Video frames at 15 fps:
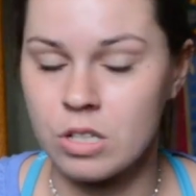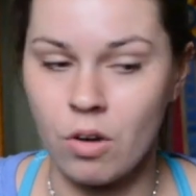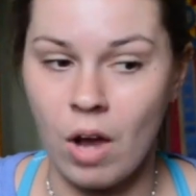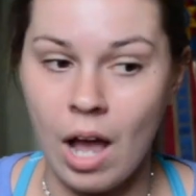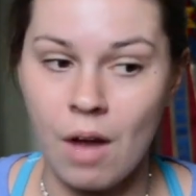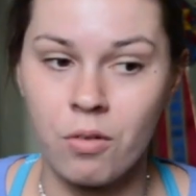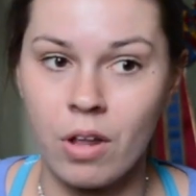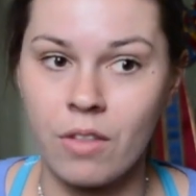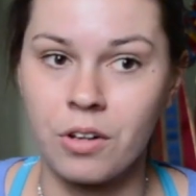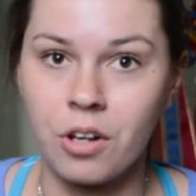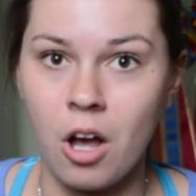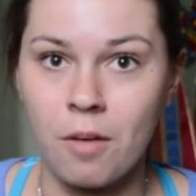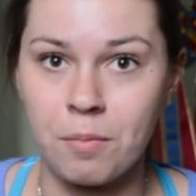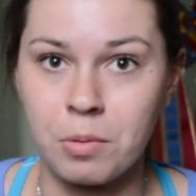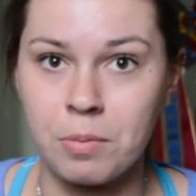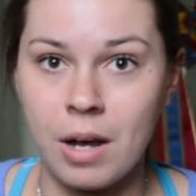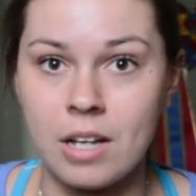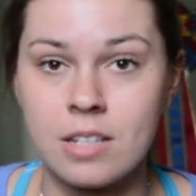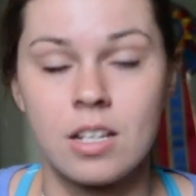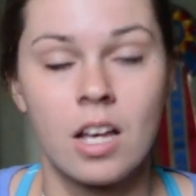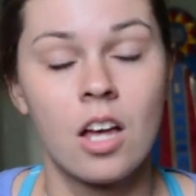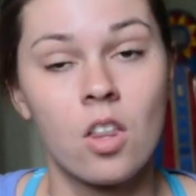So I'd rather
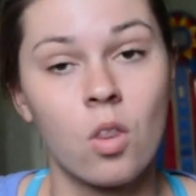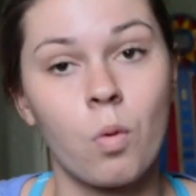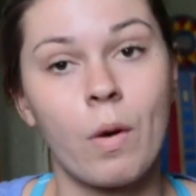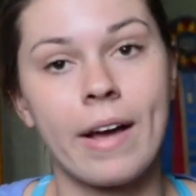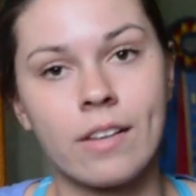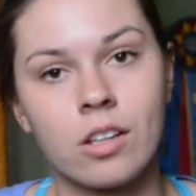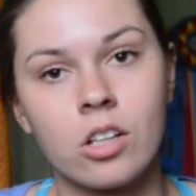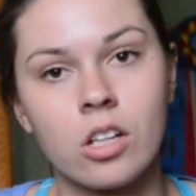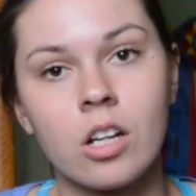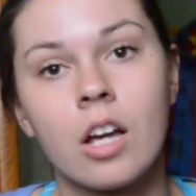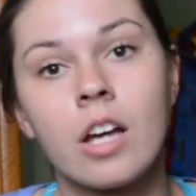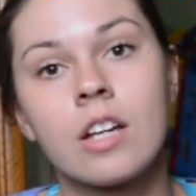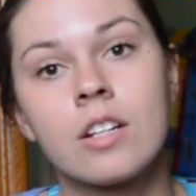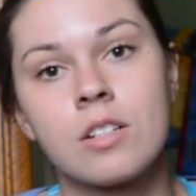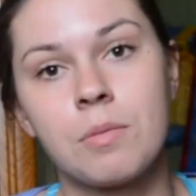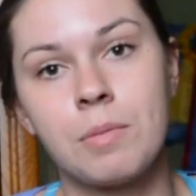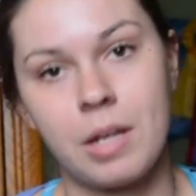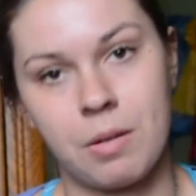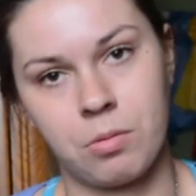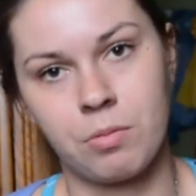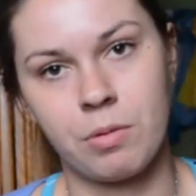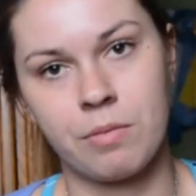compromise the way I look to be
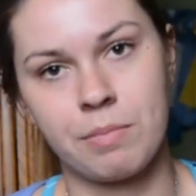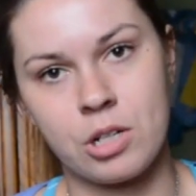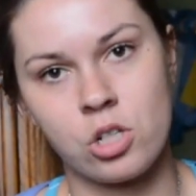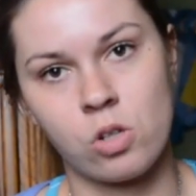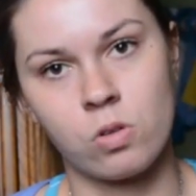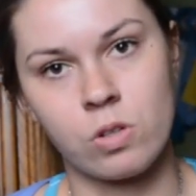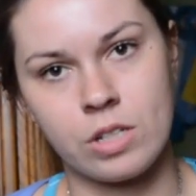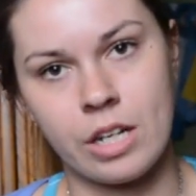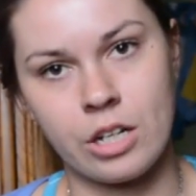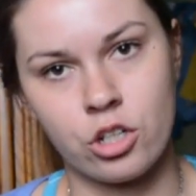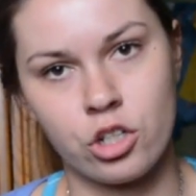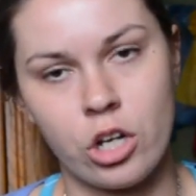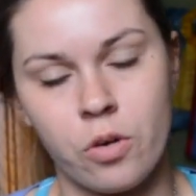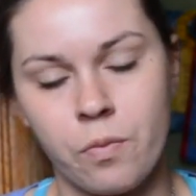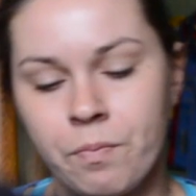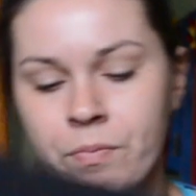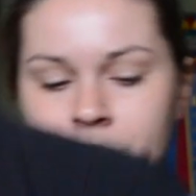able to move my shoulders at a show.